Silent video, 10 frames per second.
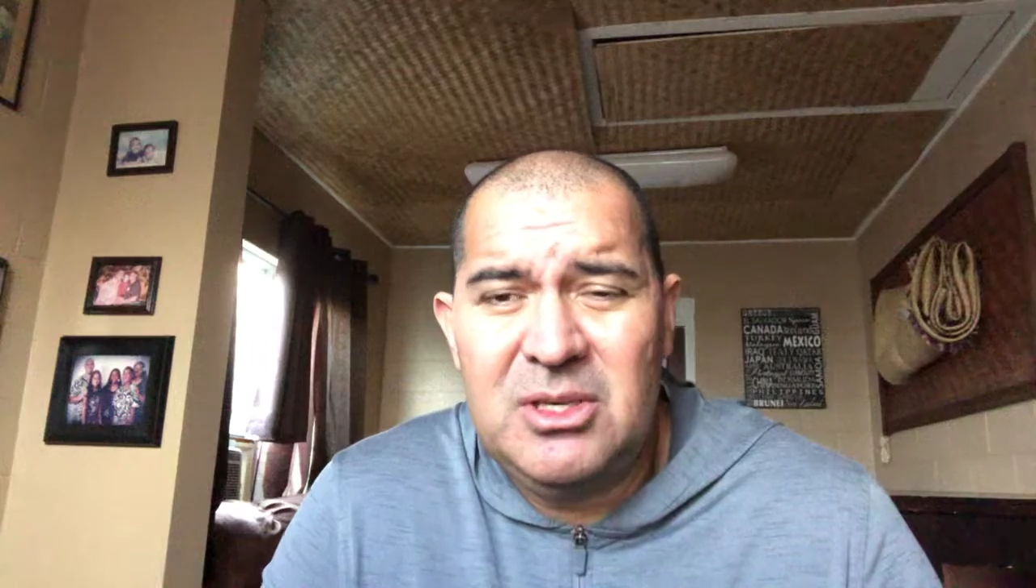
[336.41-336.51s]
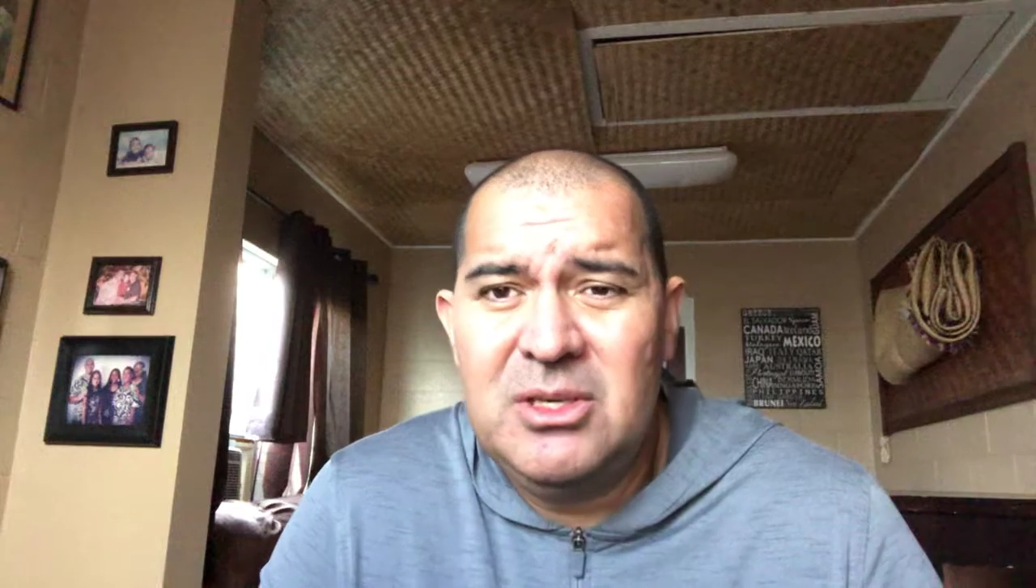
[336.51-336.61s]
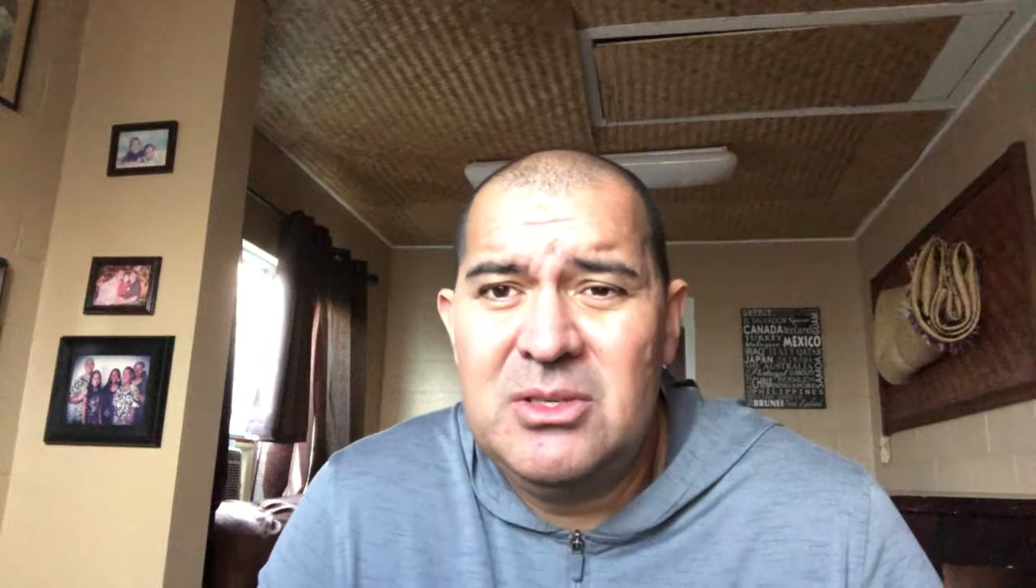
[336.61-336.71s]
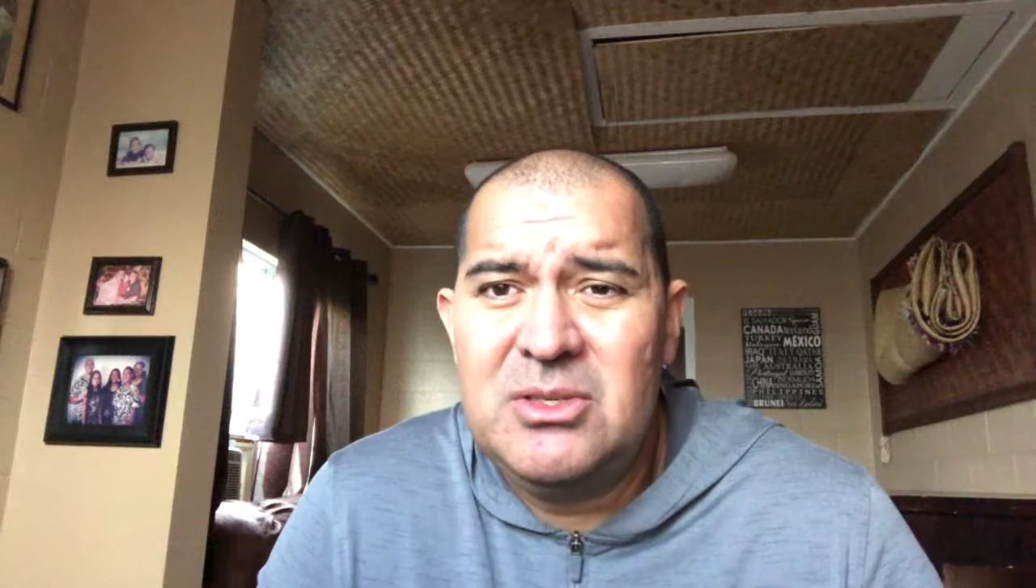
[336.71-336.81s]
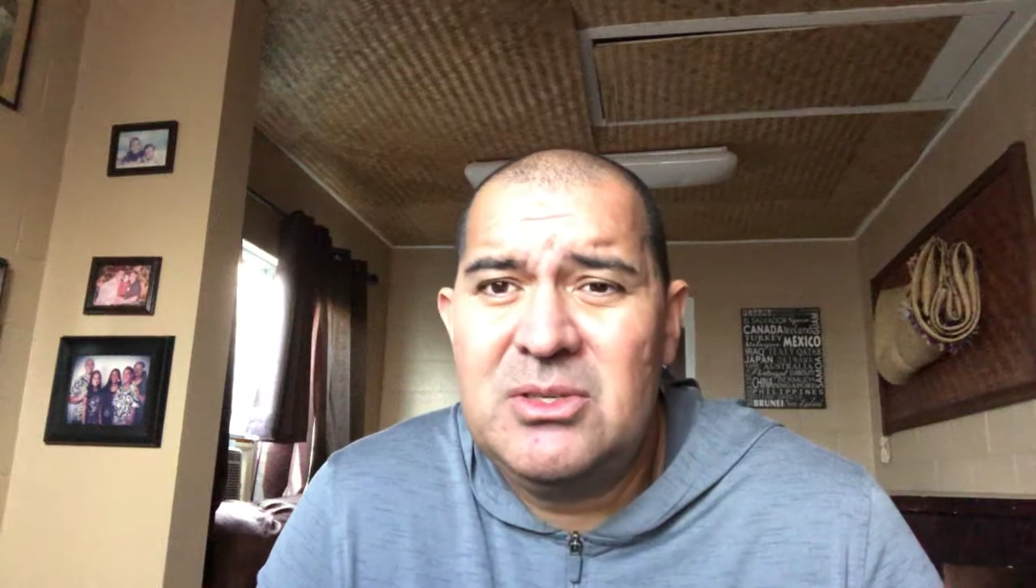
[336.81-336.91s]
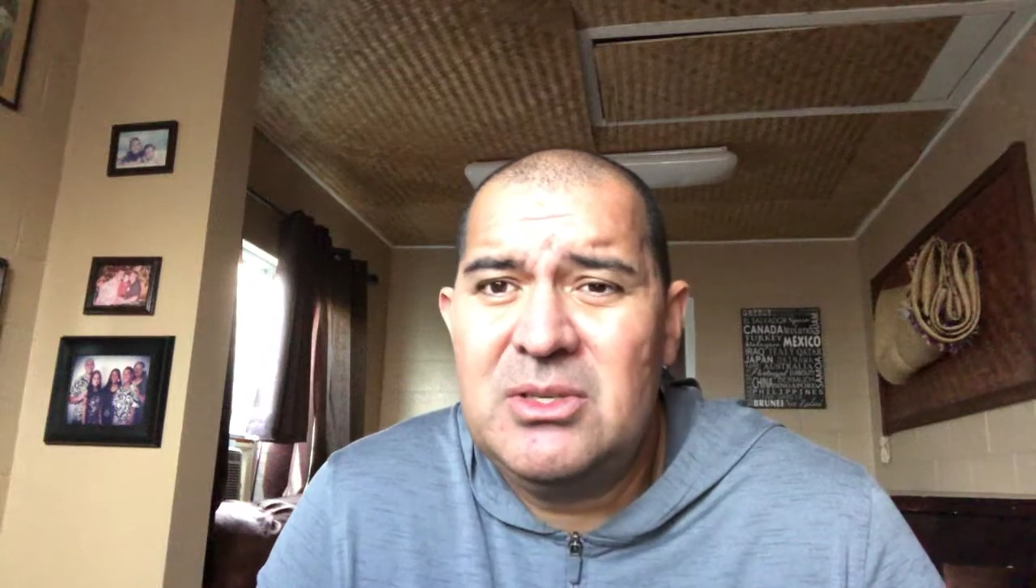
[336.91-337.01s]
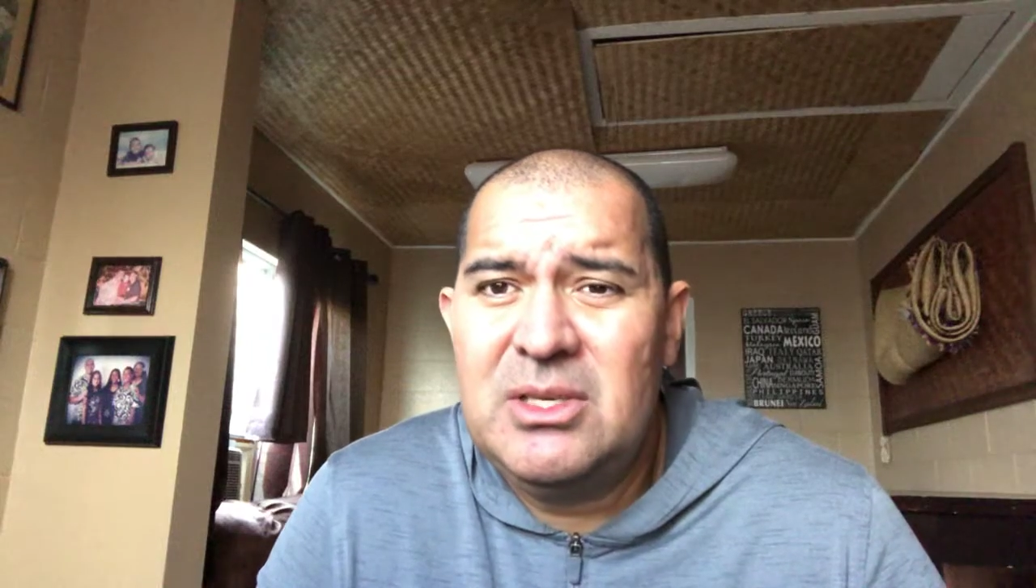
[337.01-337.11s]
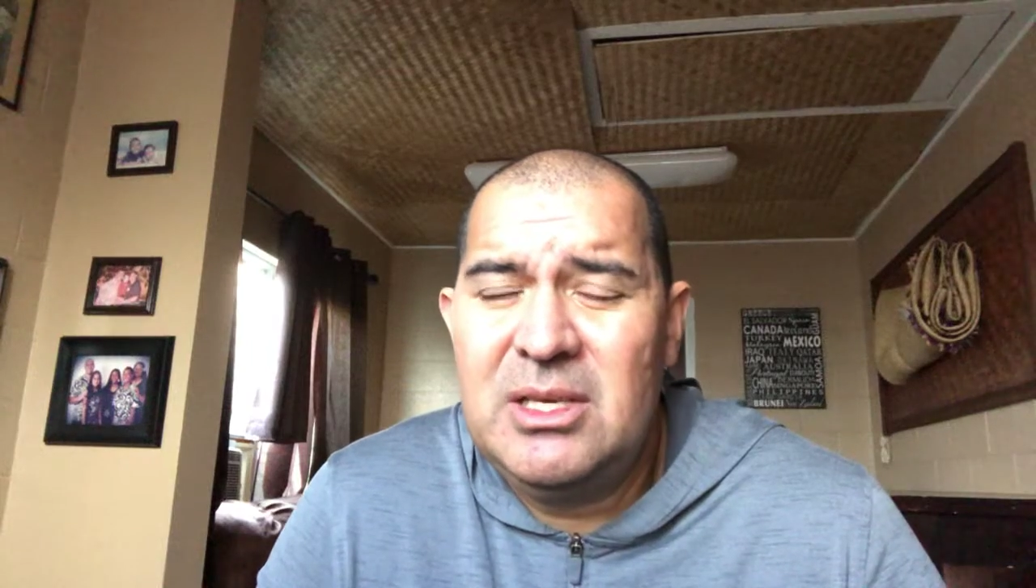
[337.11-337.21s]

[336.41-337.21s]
is